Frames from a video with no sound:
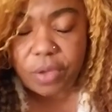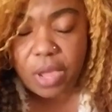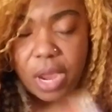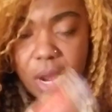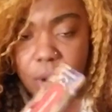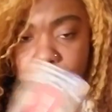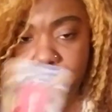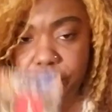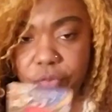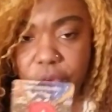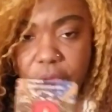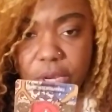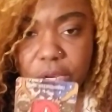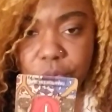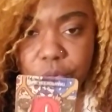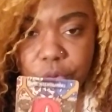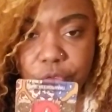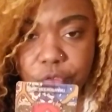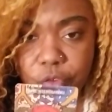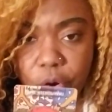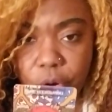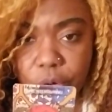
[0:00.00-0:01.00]
Hierophant in
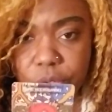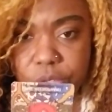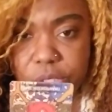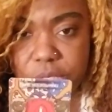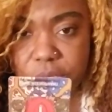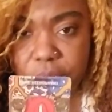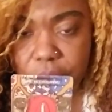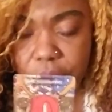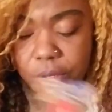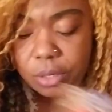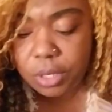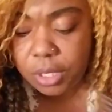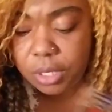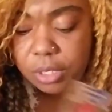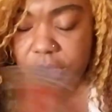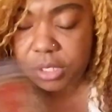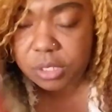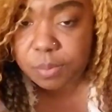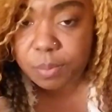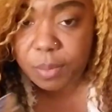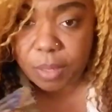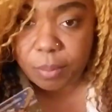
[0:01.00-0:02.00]
reverse here.
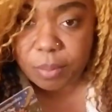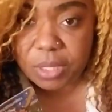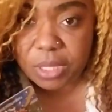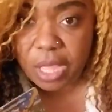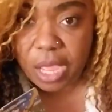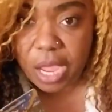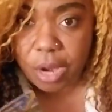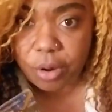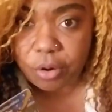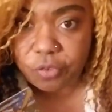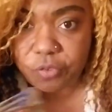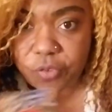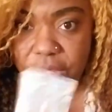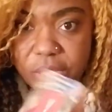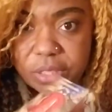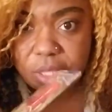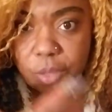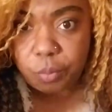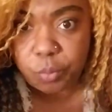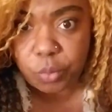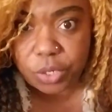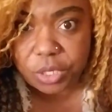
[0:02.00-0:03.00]
This may be the Hierophant
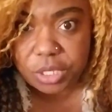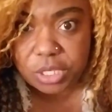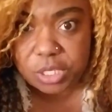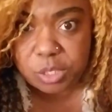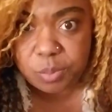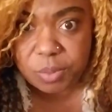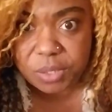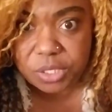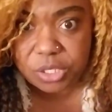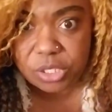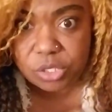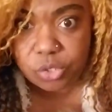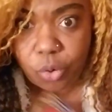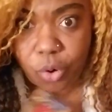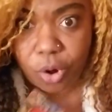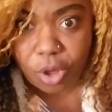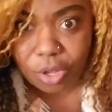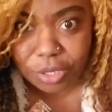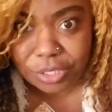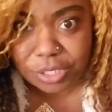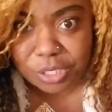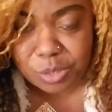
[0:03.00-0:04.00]
that one of these bitches or
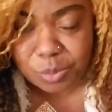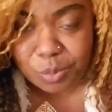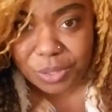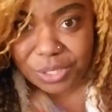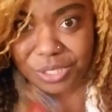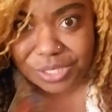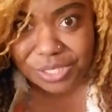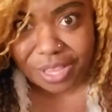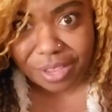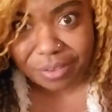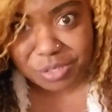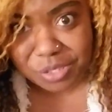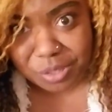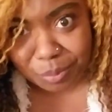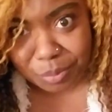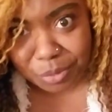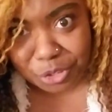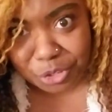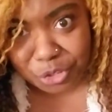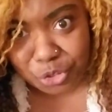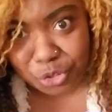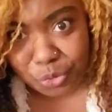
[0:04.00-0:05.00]
all of these bitches have
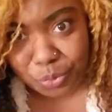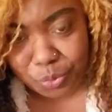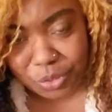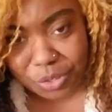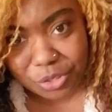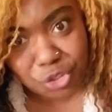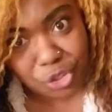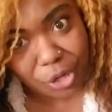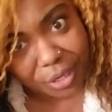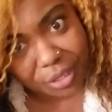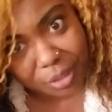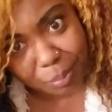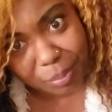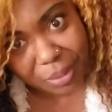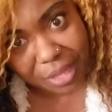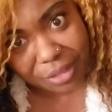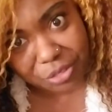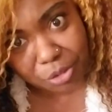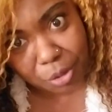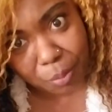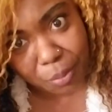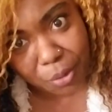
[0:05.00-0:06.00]
something to do with trying to
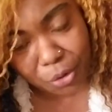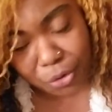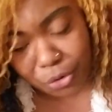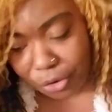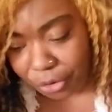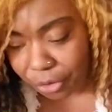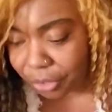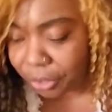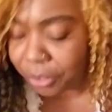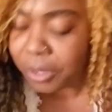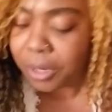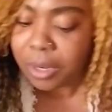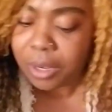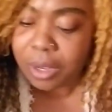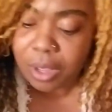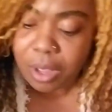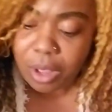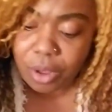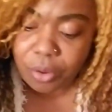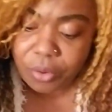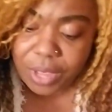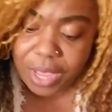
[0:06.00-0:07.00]
plot their murder.
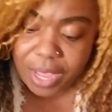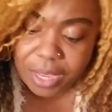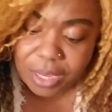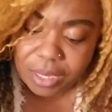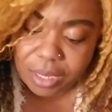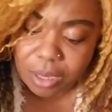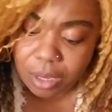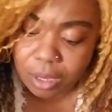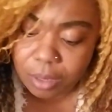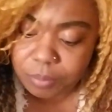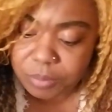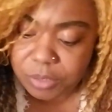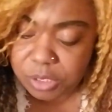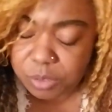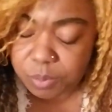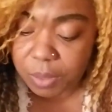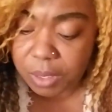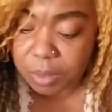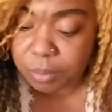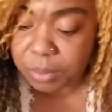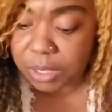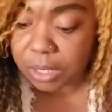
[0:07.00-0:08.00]
Okay, this
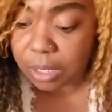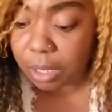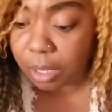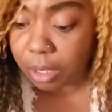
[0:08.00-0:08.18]
may be